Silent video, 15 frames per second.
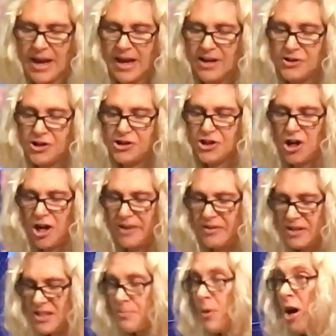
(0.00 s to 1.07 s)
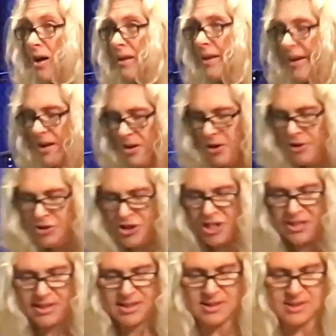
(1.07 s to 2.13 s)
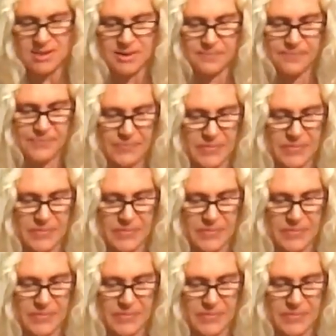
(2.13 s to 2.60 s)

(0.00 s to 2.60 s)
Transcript: and to shine the spotlight on Jesus.